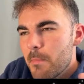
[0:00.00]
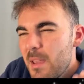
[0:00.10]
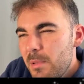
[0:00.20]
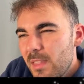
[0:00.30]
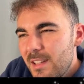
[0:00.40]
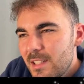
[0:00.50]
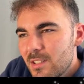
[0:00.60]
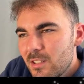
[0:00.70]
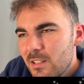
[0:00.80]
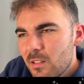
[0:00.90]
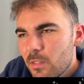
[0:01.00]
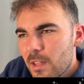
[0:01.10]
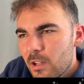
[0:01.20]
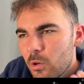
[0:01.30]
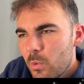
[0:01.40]
Maybe they didn't see that
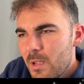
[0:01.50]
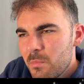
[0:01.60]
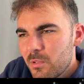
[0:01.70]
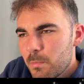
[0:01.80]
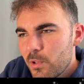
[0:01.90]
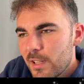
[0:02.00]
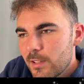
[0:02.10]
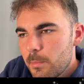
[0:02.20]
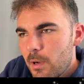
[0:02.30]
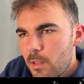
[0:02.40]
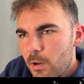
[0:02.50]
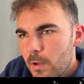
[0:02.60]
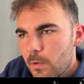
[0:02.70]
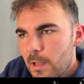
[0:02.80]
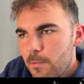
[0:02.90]
their queen was protected by the knight
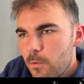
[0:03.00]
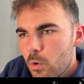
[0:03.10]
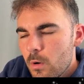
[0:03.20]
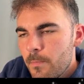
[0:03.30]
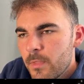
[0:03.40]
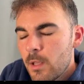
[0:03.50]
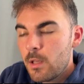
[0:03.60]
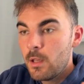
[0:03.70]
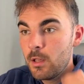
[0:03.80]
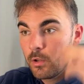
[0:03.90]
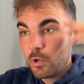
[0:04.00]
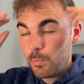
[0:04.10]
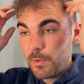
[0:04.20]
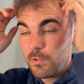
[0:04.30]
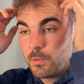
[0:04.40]
on a4. God,
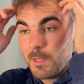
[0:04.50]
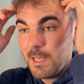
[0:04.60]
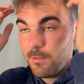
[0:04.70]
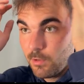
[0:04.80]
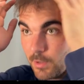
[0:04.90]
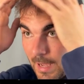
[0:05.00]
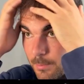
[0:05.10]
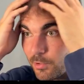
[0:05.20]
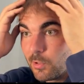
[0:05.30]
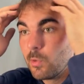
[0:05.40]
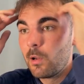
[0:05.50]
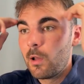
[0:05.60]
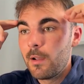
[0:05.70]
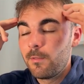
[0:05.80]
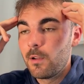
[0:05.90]
we've just been given an absolute
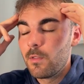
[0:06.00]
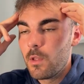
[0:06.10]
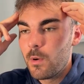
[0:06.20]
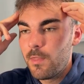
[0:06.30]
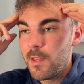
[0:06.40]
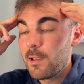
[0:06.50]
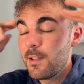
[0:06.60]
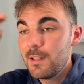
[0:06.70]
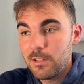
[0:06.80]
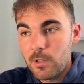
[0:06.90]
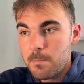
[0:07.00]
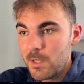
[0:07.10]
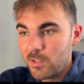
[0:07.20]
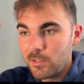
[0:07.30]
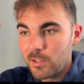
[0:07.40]
lifeline, though, I think. Unless I'm
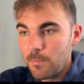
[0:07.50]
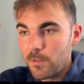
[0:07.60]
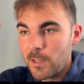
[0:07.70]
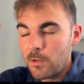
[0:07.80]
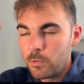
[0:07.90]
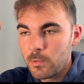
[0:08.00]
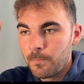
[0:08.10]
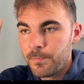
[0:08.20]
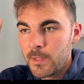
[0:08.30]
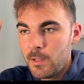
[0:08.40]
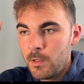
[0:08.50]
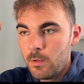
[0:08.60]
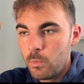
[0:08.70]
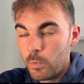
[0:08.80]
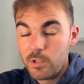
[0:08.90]
missing something else.
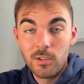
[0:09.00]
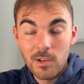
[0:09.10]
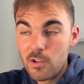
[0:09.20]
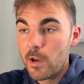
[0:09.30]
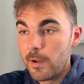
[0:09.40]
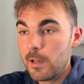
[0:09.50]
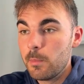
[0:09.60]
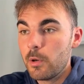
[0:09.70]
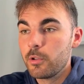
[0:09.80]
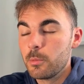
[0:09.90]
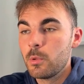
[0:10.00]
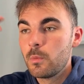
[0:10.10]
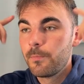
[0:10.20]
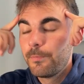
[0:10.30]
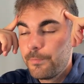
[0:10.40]
Which is entirely possible.
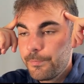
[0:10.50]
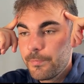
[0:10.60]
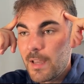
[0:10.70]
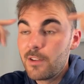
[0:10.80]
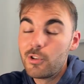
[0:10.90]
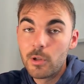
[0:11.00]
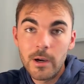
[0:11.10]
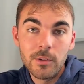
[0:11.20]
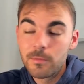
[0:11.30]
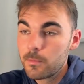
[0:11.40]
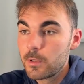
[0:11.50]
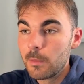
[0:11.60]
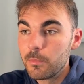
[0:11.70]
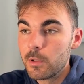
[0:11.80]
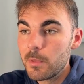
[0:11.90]
As you guys have
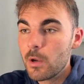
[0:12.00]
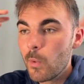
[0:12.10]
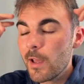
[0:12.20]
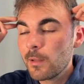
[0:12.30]
come to be aware.